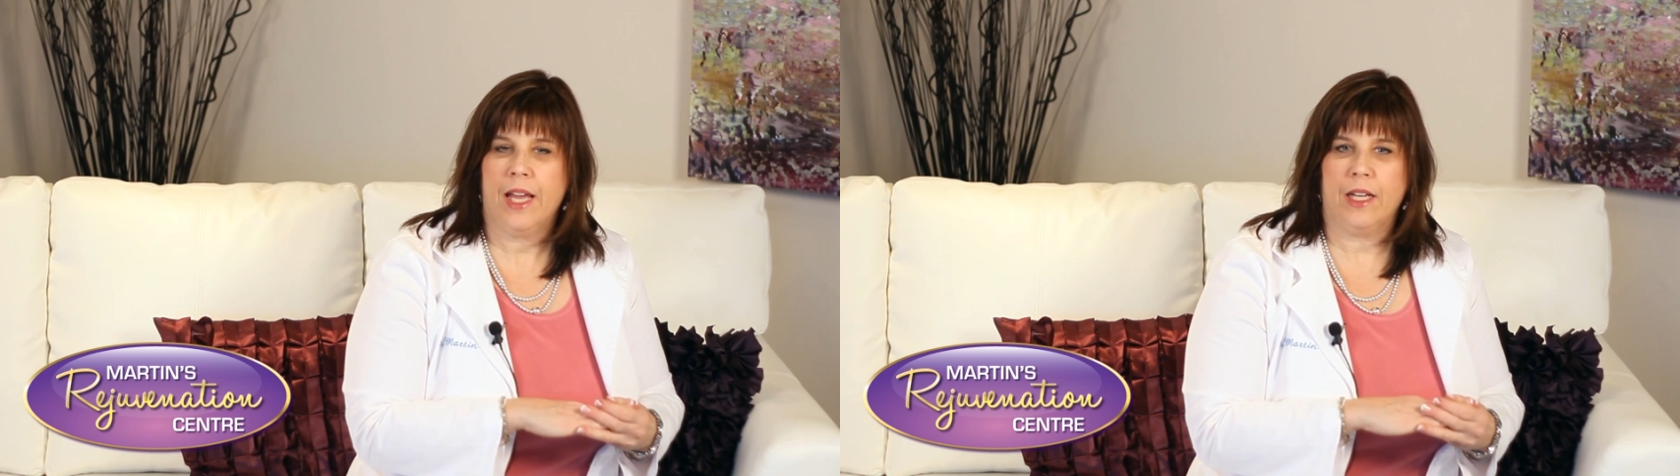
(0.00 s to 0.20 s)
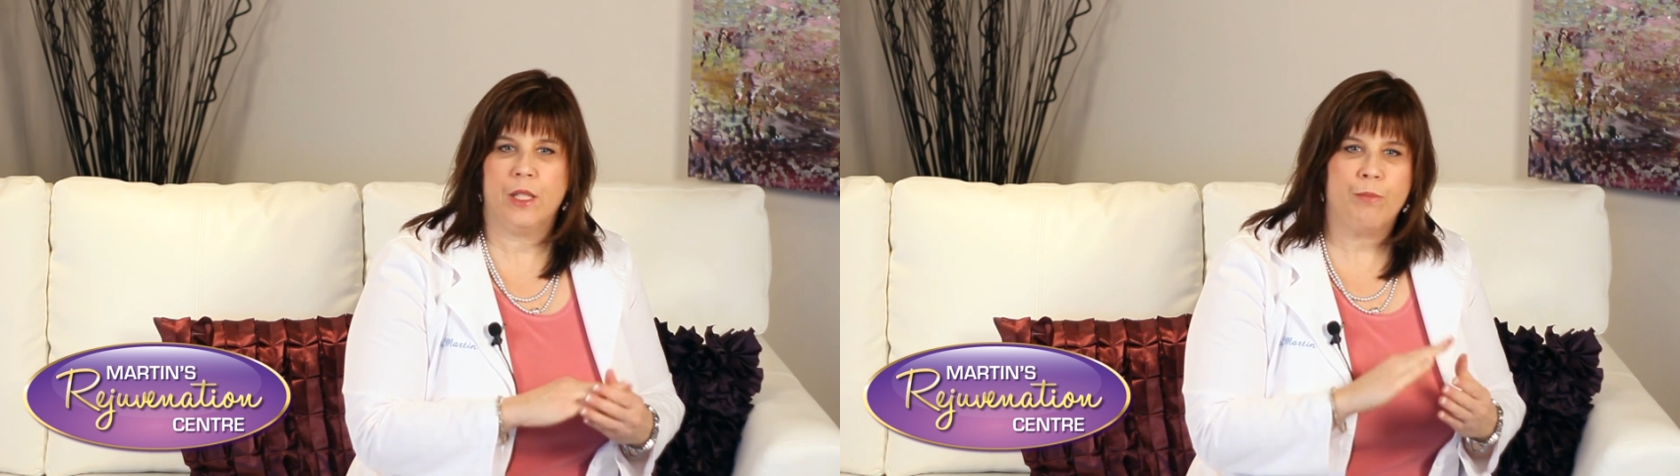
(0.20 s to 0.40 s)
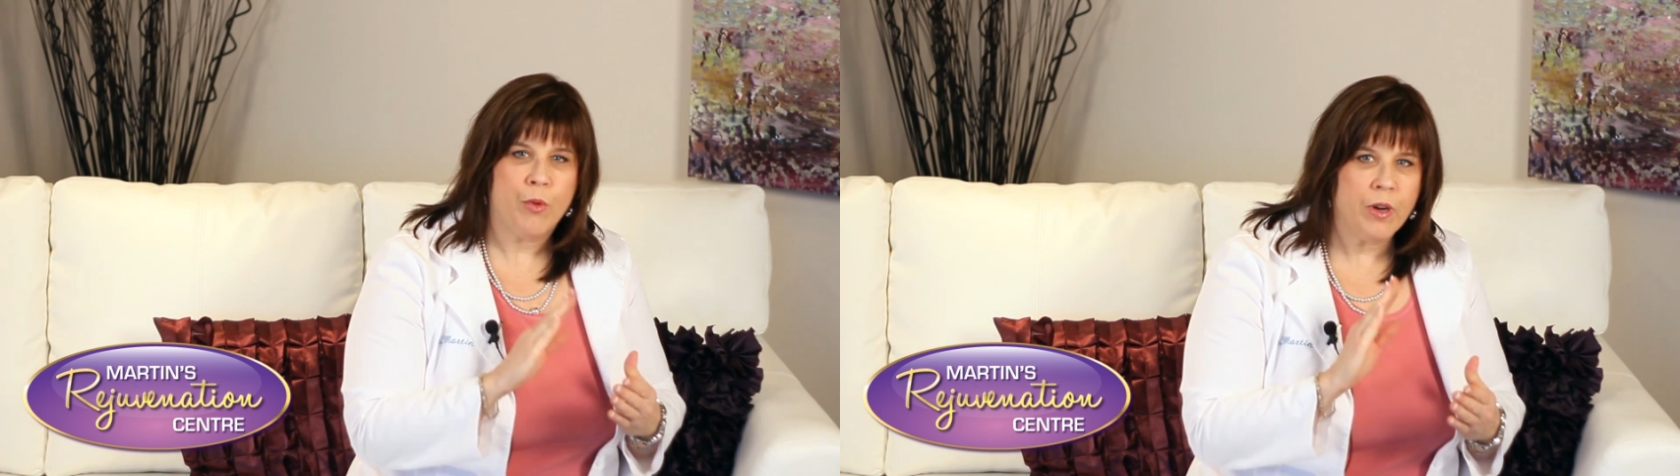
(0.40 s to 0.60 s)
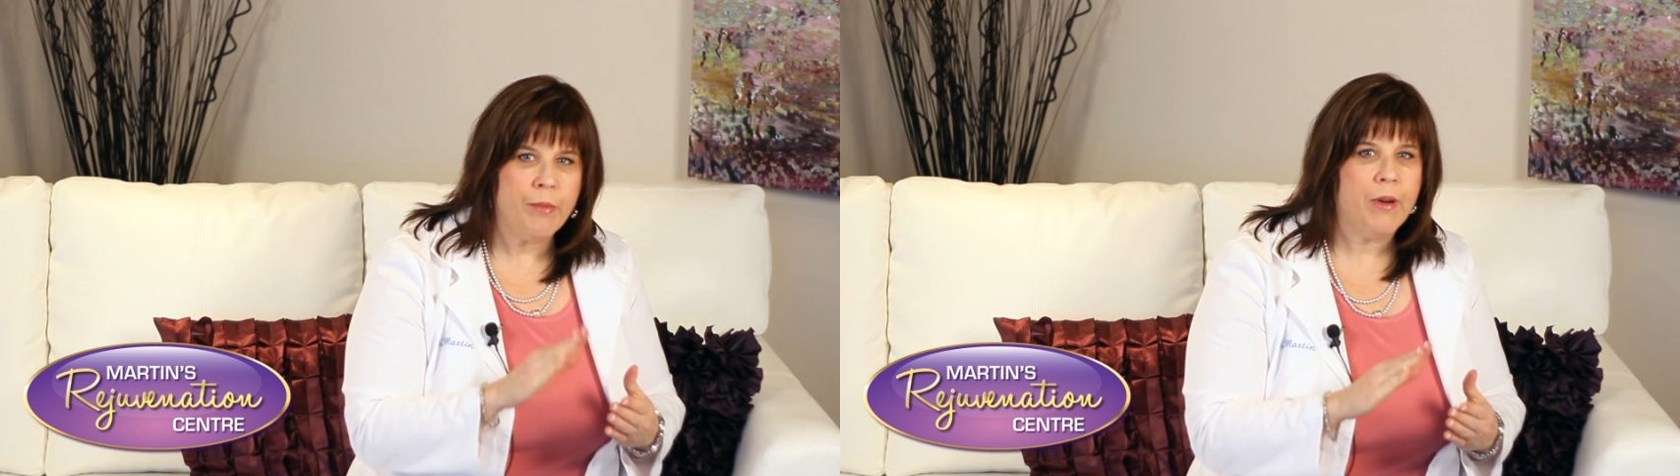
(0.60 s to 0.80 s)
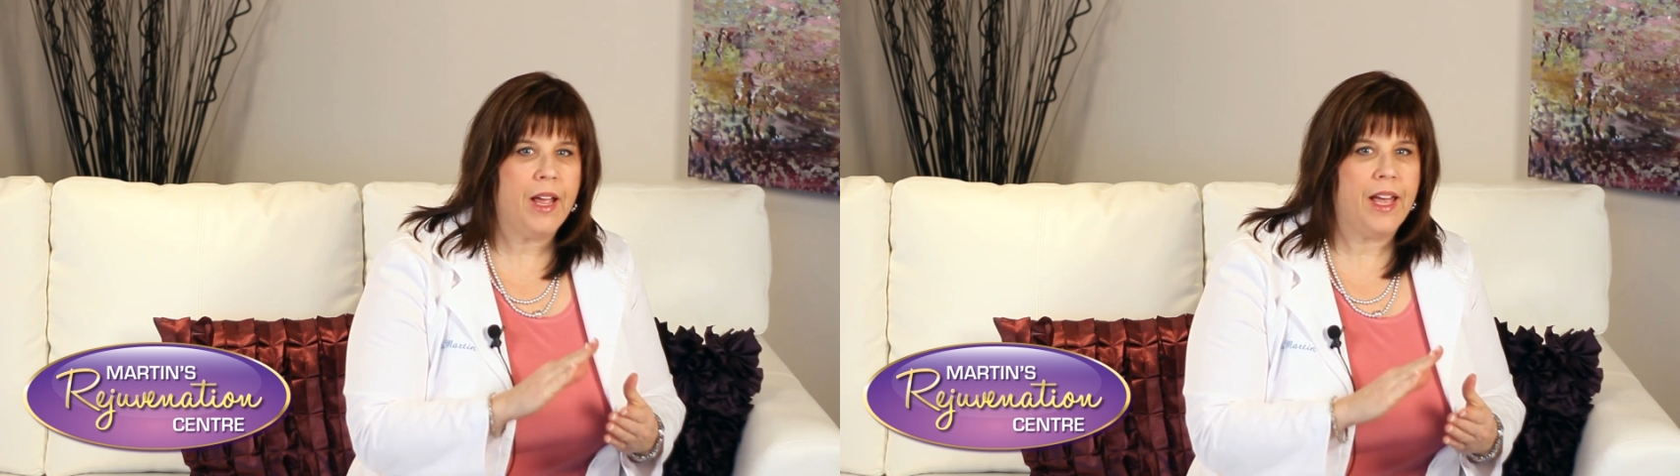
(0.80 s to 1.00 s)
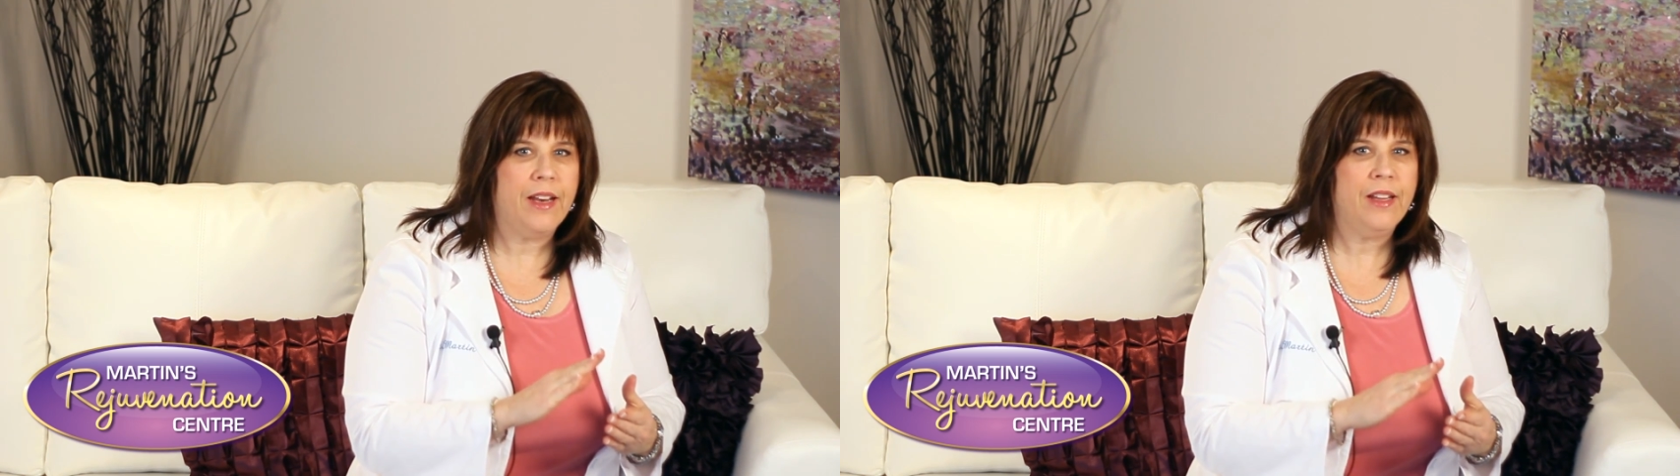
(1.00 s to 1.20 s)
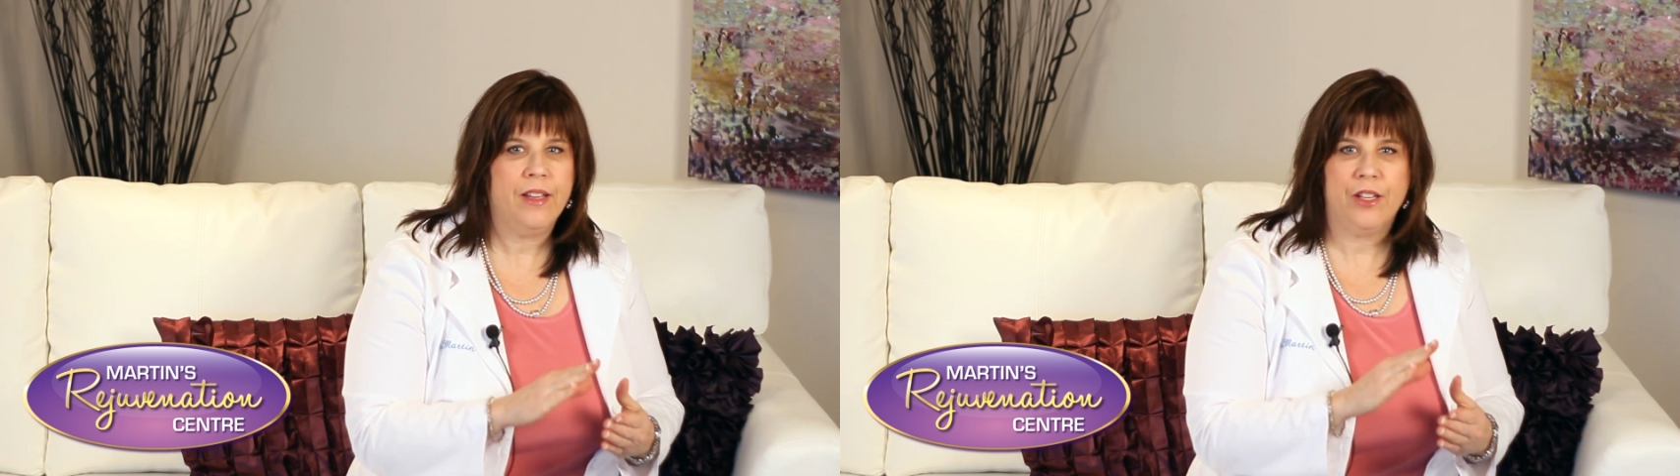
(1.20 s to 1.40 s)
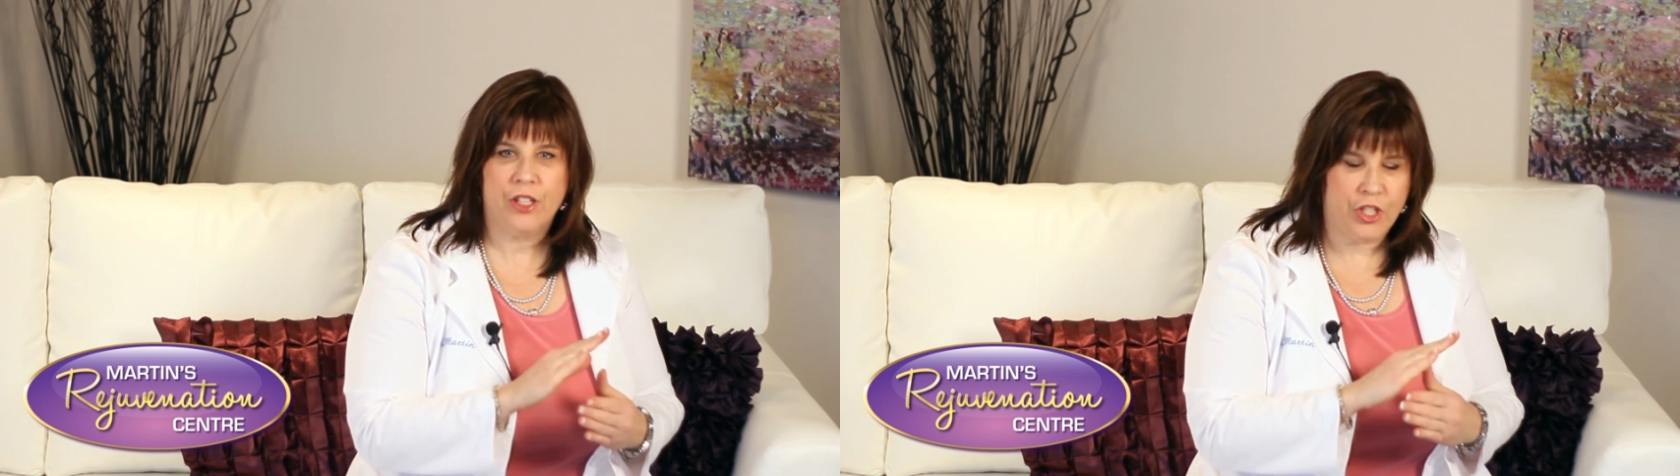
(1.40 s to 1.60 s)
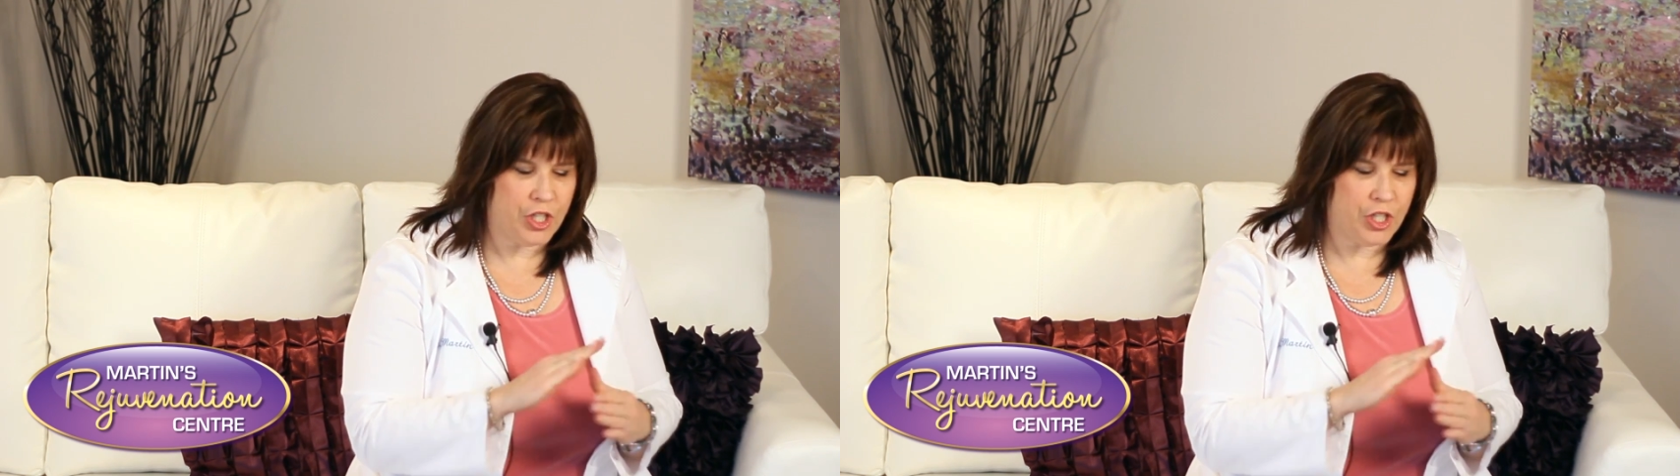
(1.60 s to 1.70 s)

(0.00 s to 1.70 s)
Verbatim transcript: and it's born and bred to